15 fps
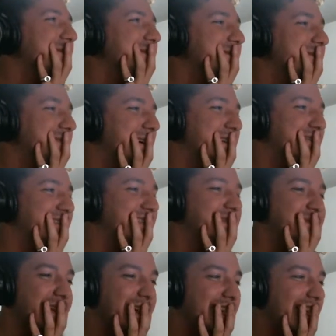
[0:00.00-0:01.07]
Wonderful.
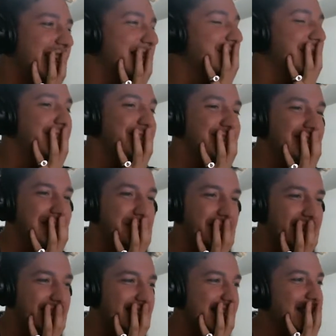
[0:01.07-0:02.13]
Okay, where did you send me
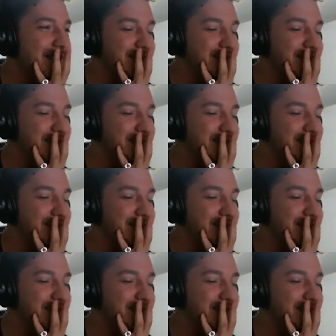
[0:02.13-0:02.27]
this thing?